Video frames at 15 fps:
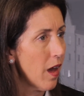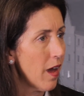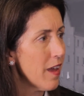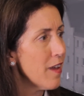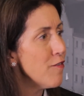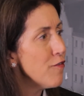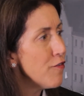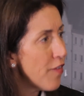
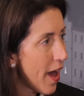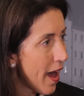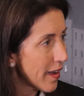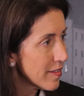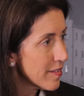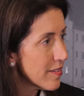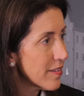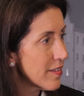
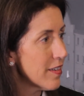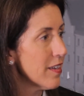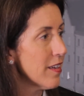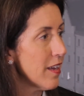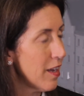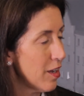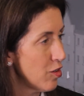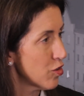invest
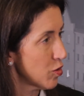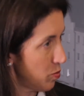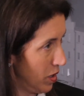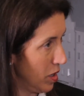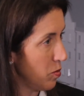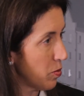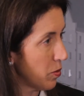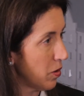in your
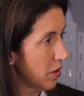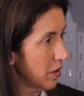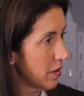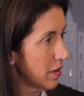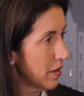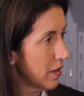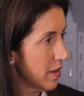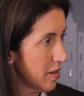people
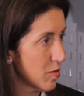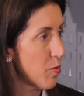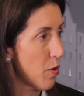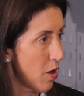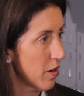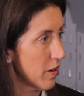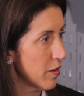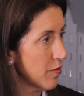is
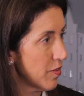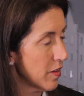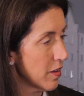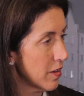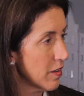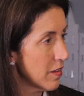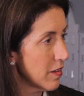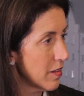part of
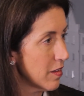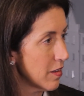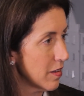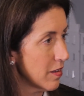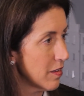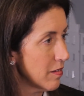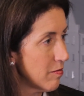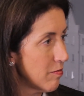
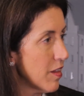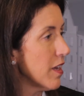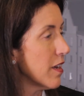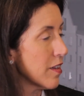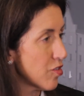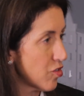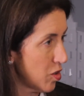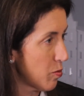the
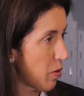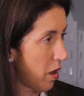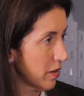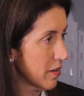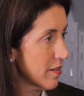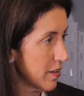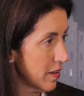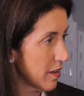ESG
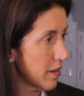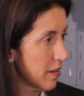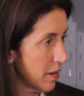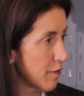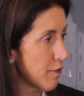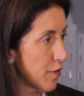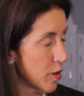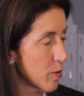policy
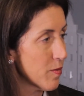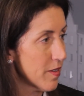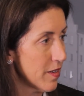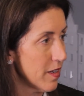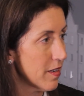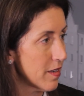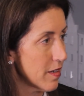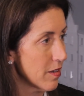that firms
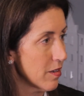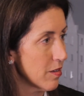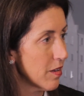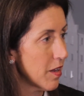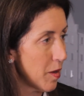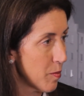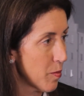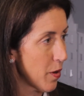need to
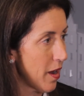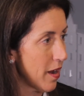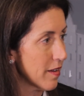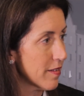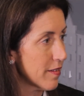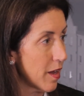embrace.